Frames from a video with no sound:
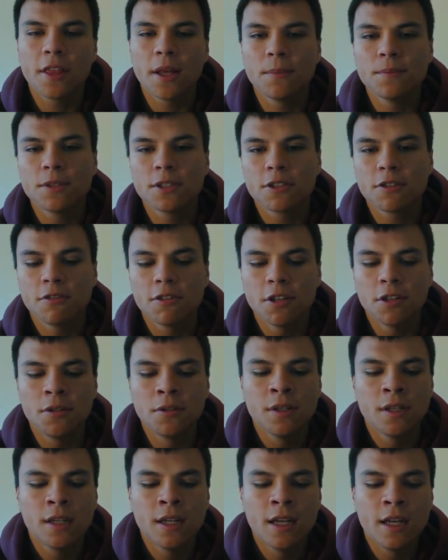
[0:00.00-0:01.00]
thumped
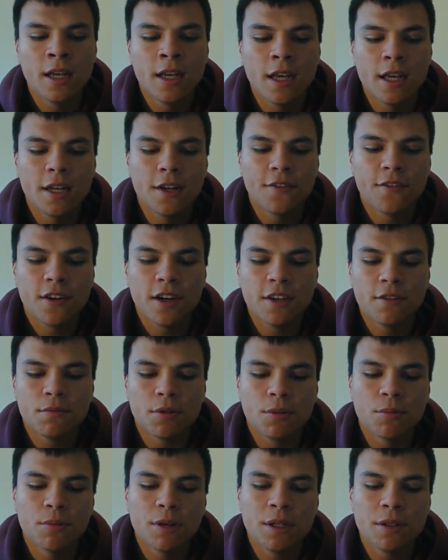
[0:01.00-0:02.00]
Crewe in a
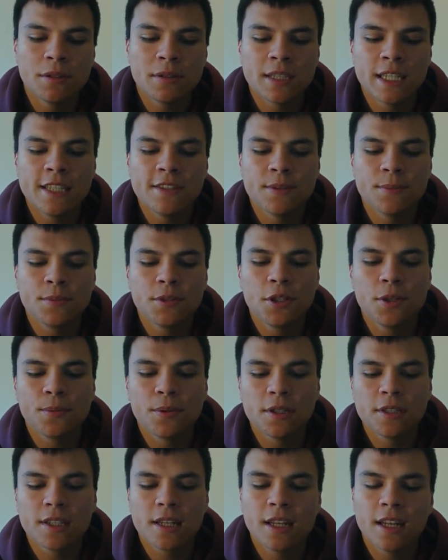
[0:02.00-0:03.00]
5-1 win, which leaves them 2
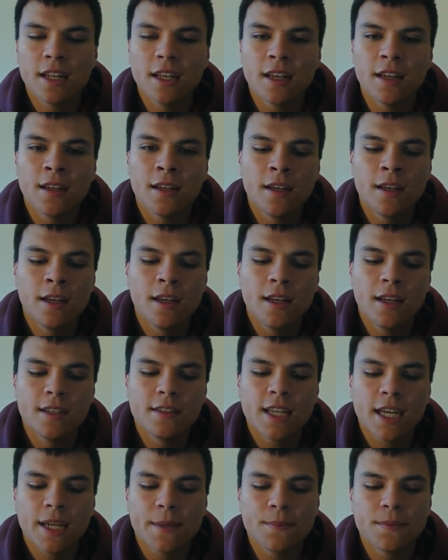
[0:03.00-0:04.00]
points clear in
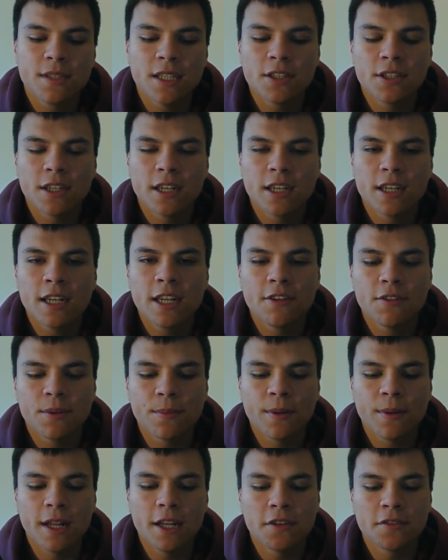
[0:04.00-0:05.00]
second position, clear of
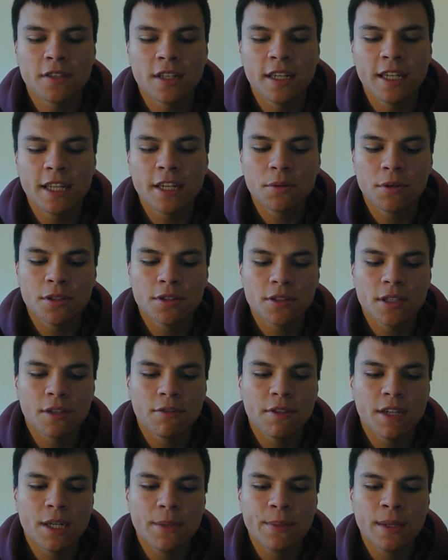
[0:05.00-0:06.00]
the playoffs in League One, so
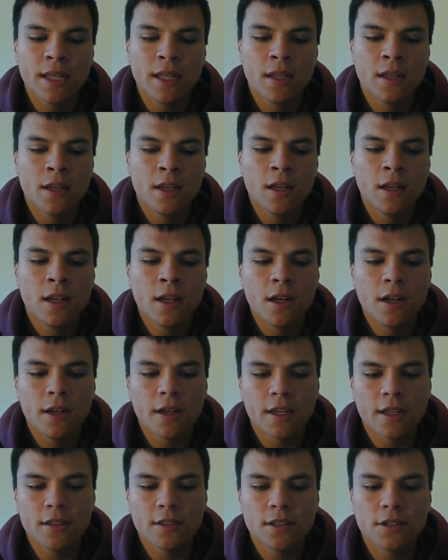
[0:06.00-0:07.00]
they'll really be
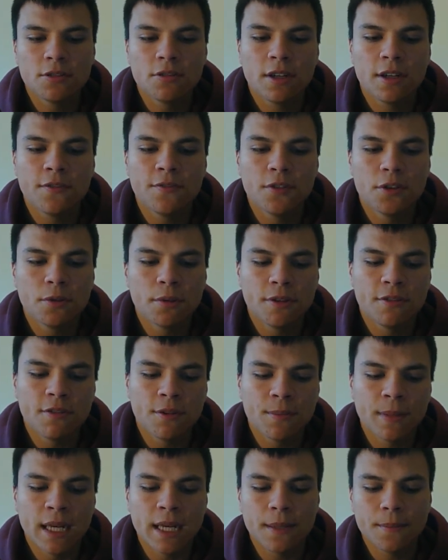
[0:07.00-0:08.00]
looking to drive forward
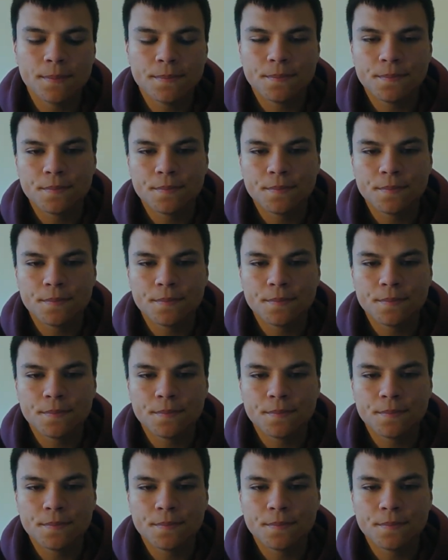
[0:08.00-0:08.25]
from that.